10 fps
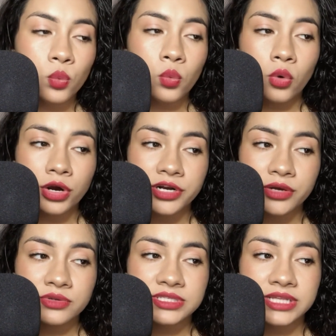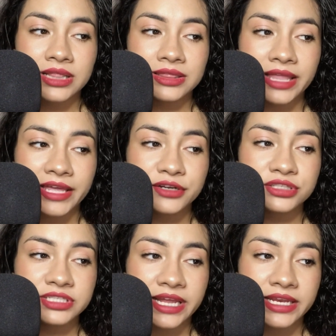Wuornos later
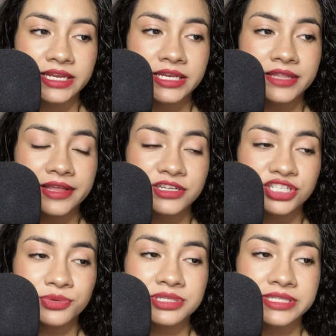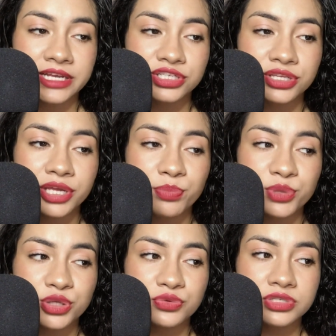stated that she was sexually
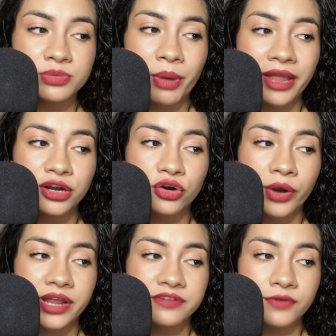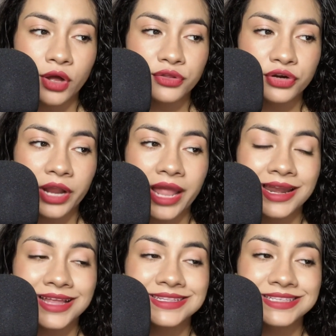abused by her grandfather and
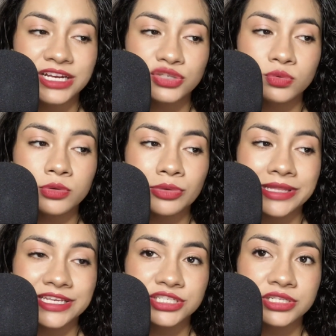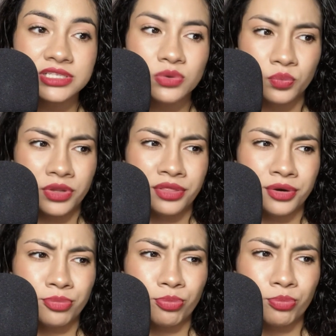had sexual relations with her
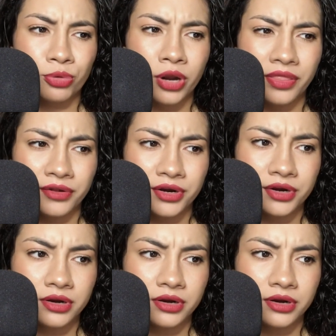brother.